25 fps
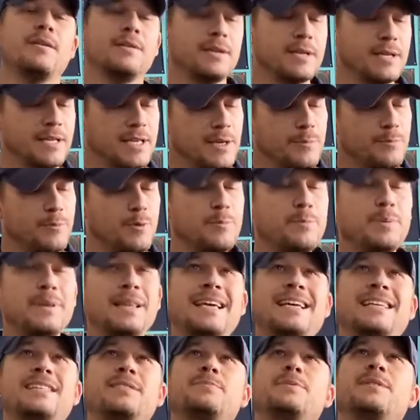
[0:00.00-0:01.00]
A hip
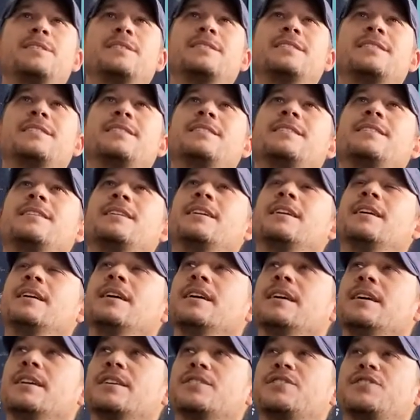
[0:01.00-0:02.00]
replacement
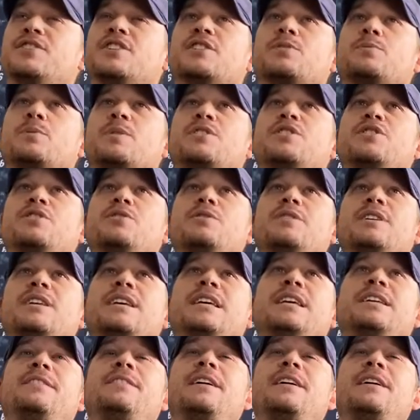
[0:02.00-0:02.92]
is just what you need.